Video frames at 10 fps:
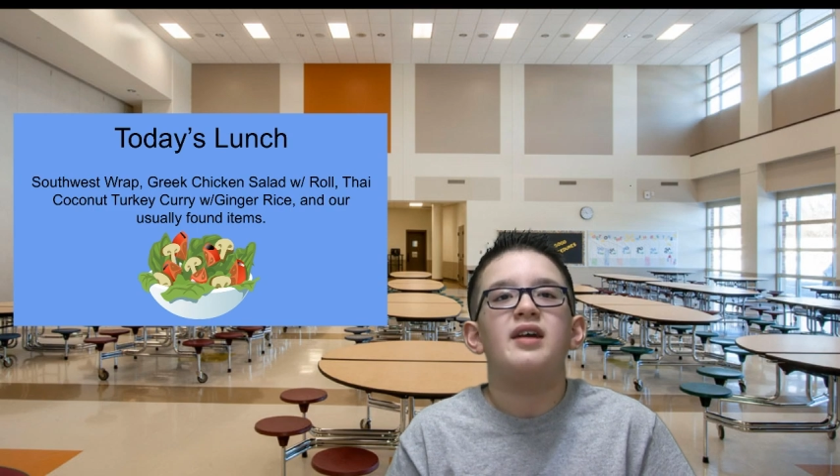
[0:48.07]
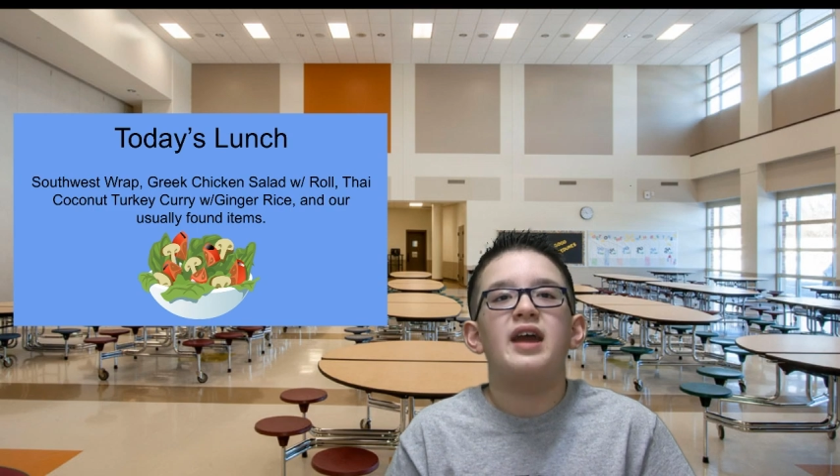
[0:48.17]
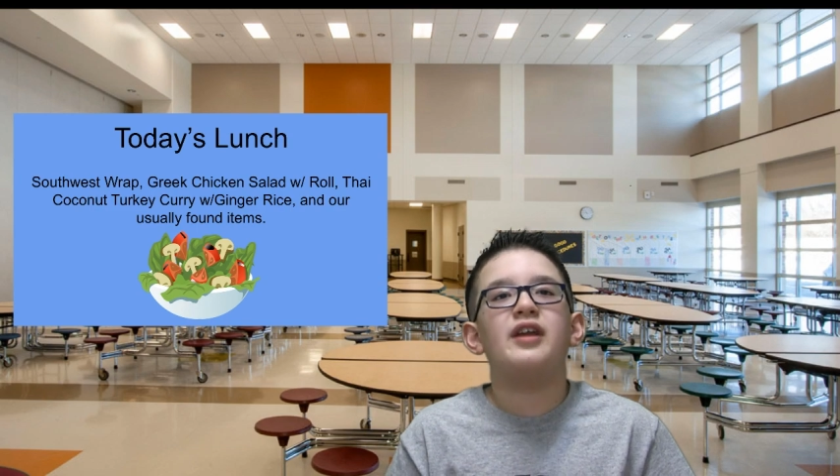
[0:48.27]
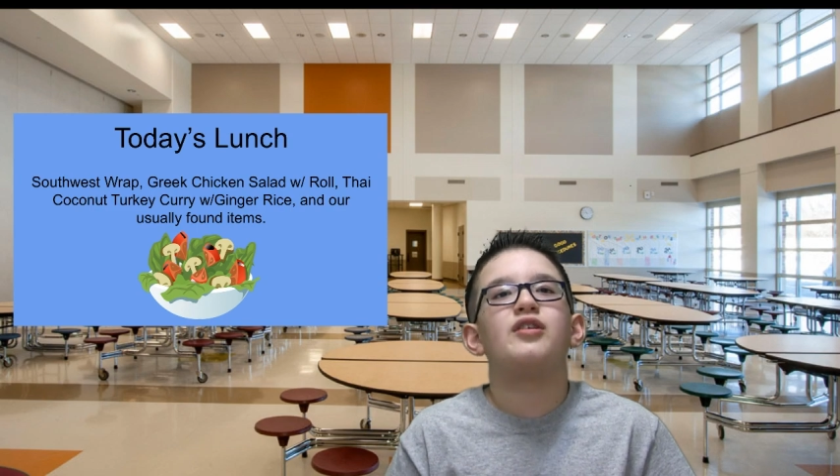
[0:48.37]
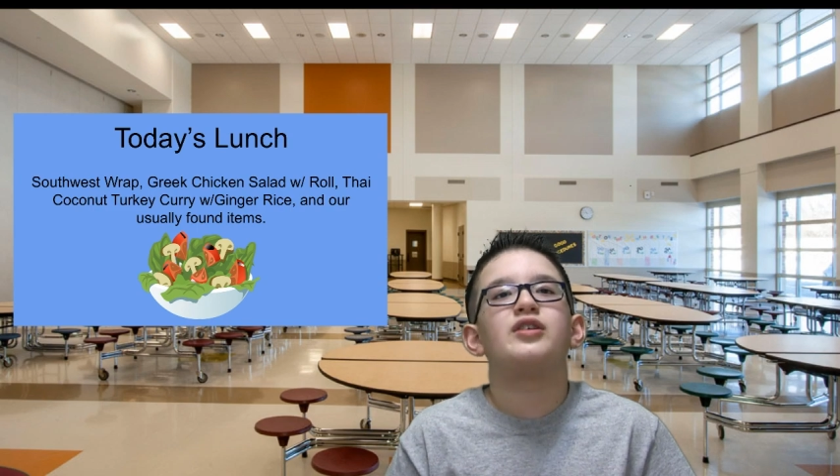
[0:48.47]

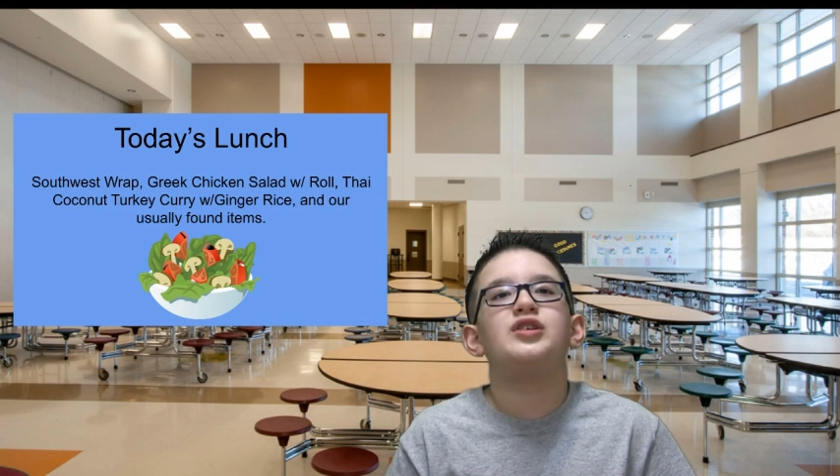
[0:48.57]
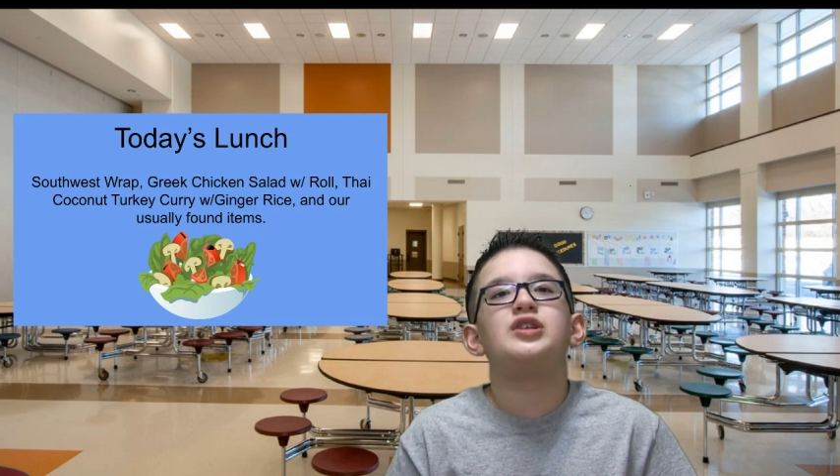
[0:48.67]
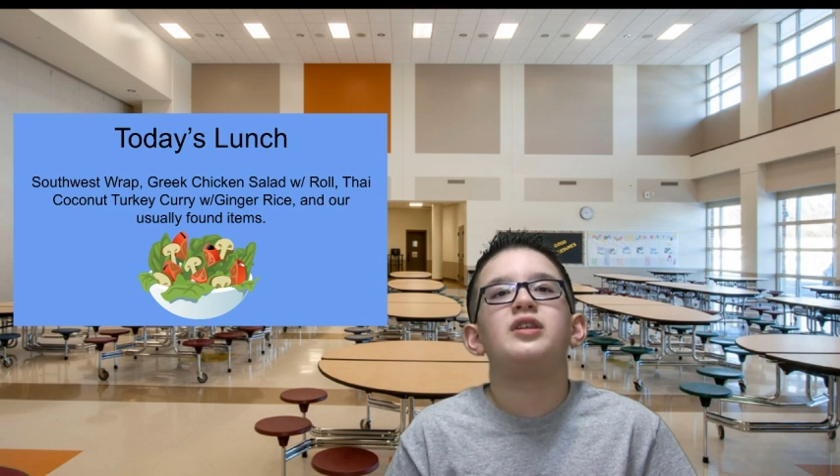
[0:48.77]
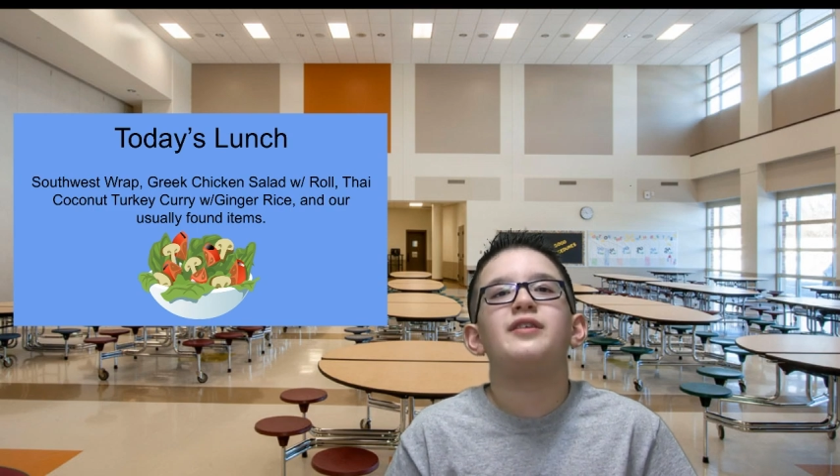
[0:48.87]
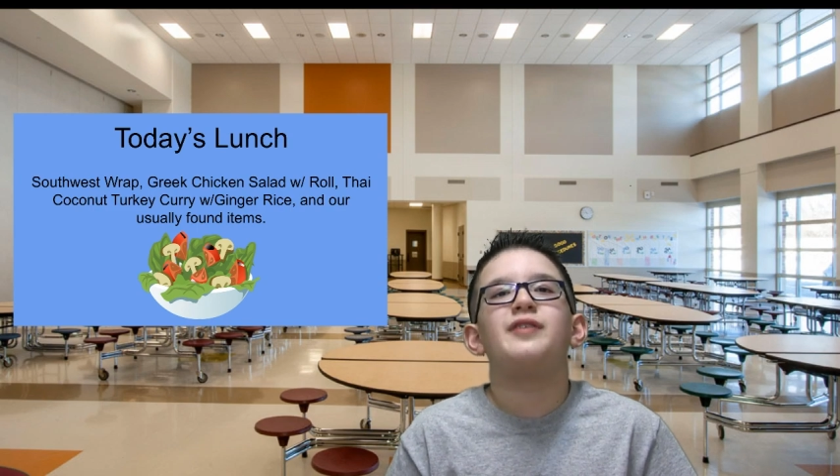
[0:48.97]
and our
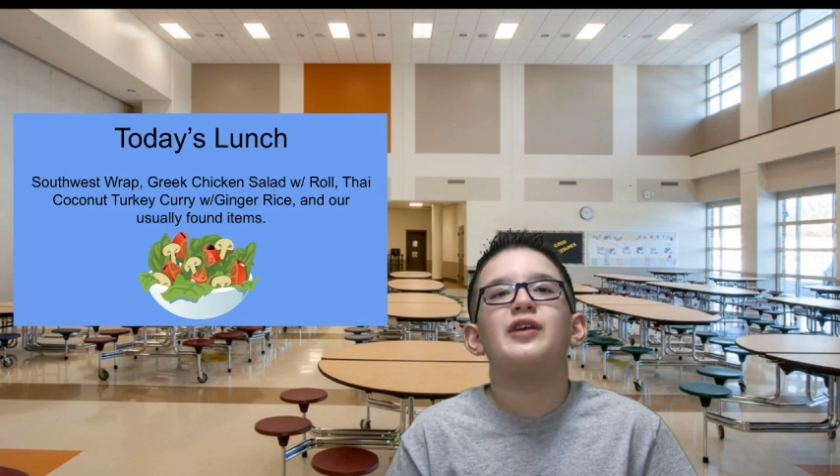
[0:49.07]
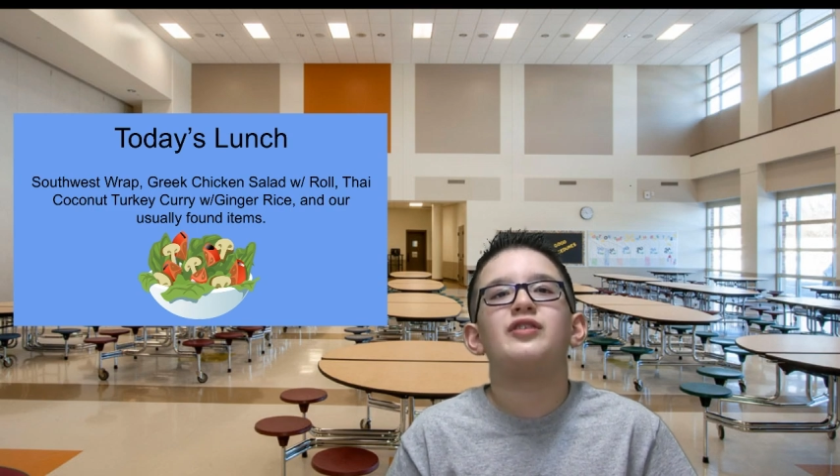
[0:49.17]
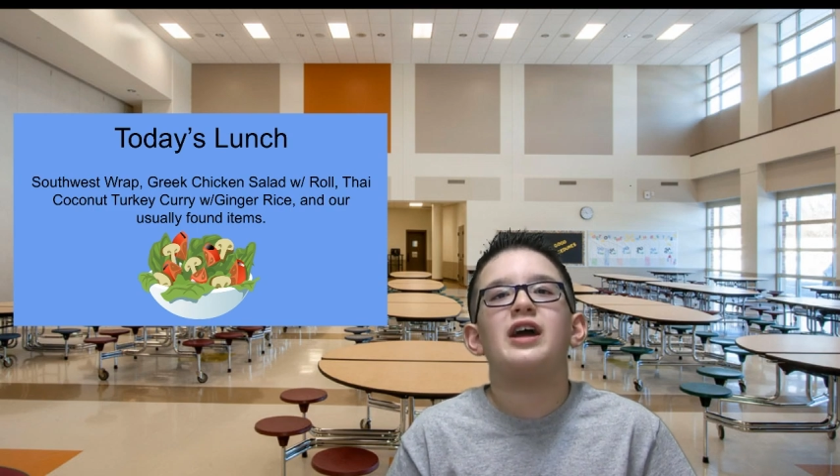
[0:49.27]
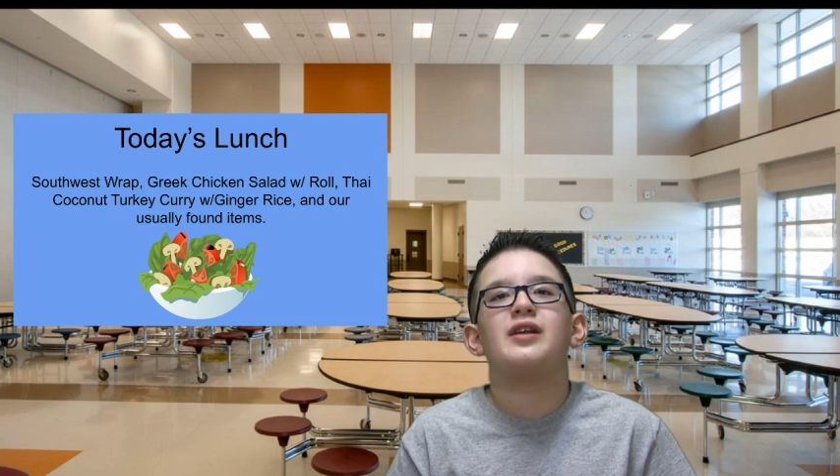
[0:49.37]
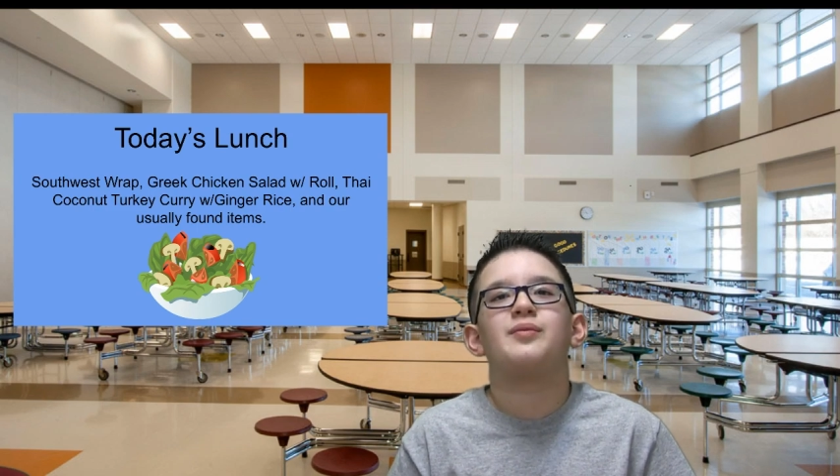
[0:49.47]
usually
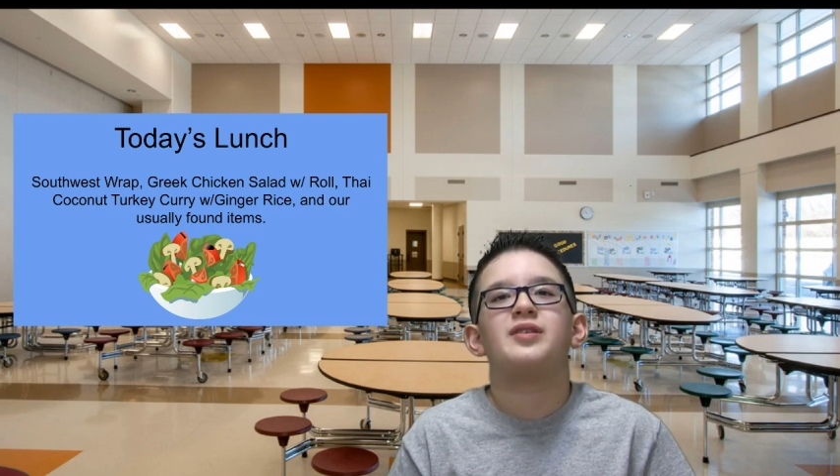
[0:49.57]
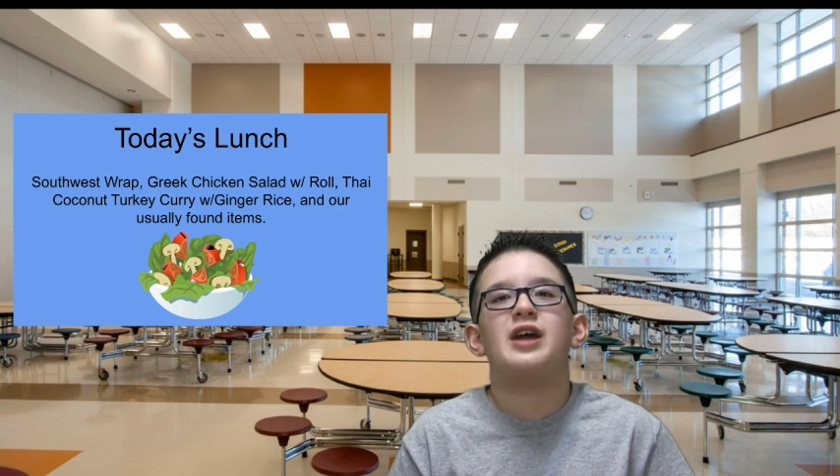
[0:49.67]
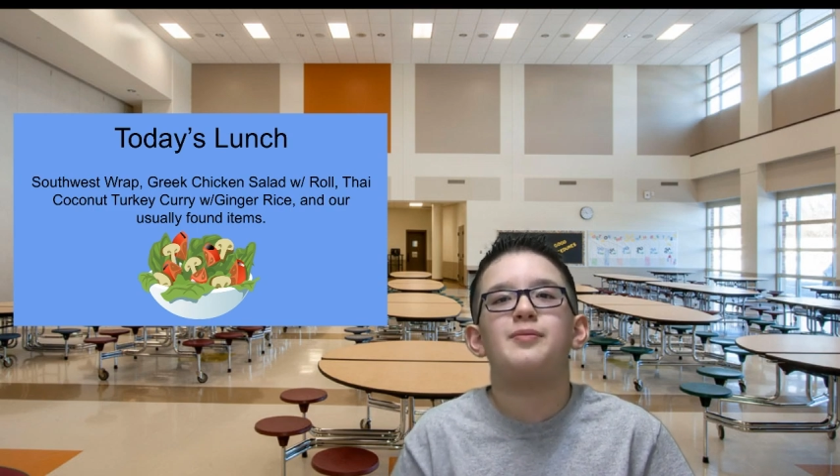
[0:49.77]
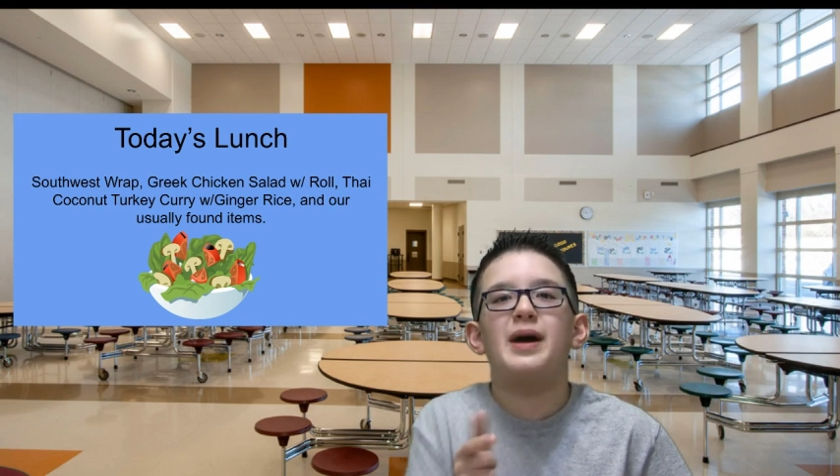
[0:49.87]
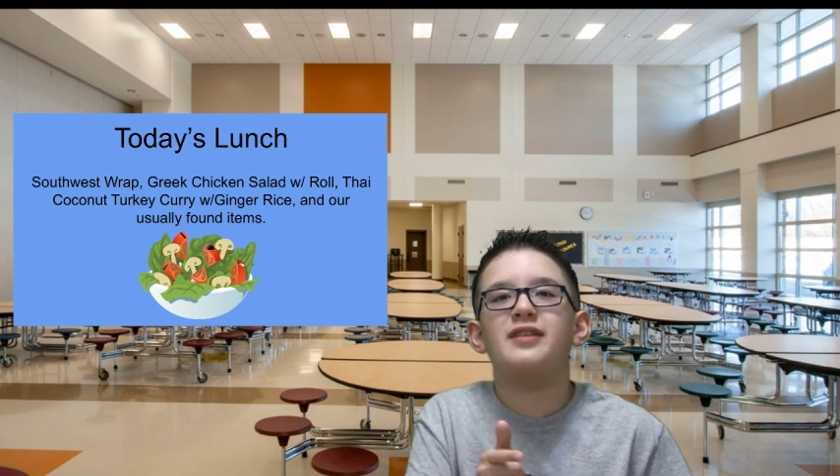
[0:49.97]
found items.
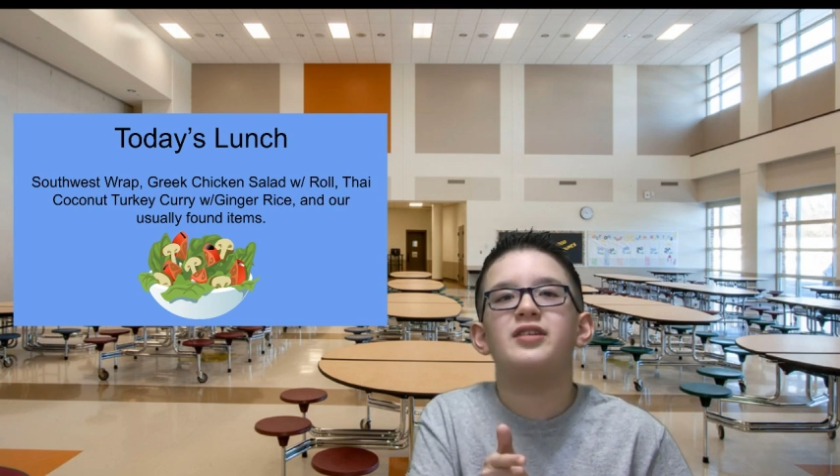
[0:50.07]
Now back